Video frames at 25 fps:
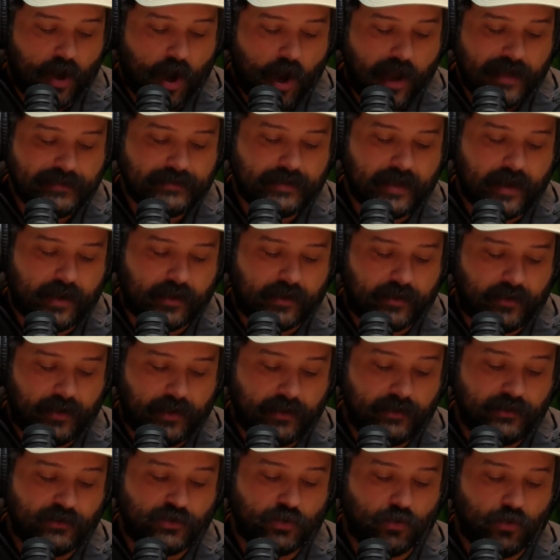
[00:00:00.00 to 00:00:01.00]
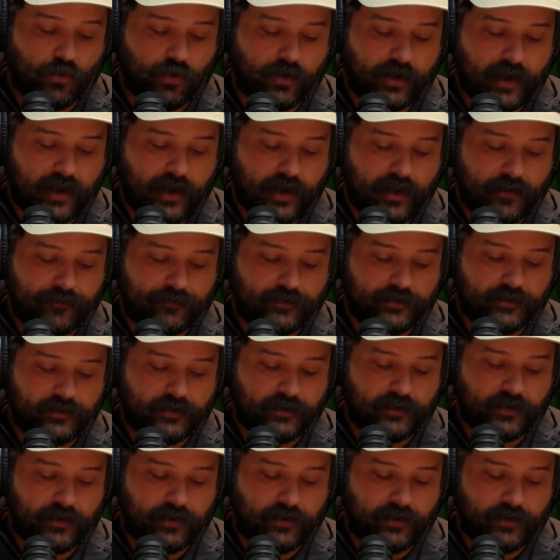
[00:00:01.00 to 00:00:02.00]
Isaac, any talk
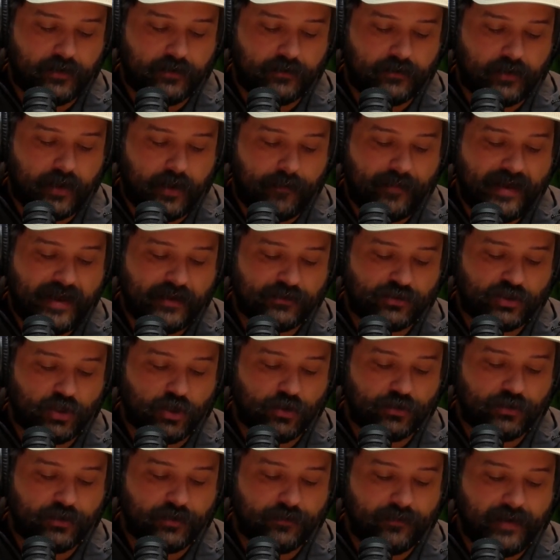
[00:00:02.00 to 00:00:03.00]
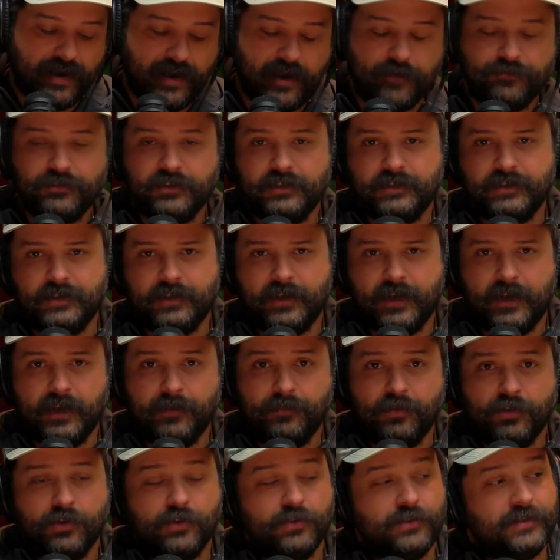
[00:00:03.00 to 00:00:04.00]
about Tottenham after
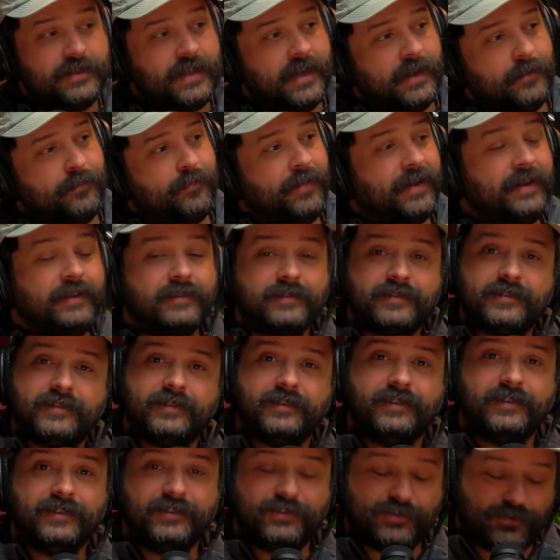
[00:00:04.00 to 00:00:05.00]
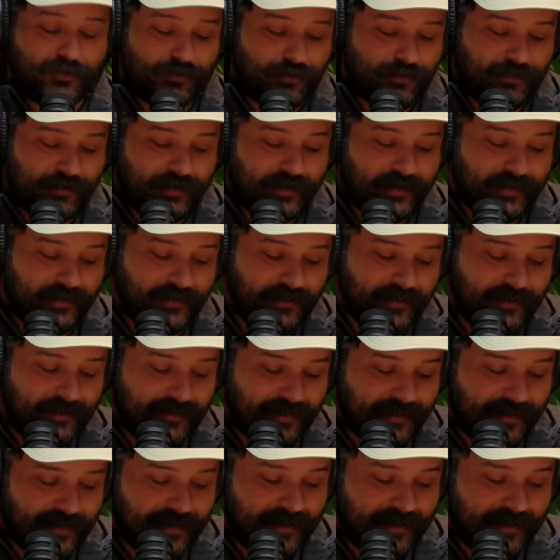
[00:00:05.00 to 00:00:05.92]
today because they beat City 2-0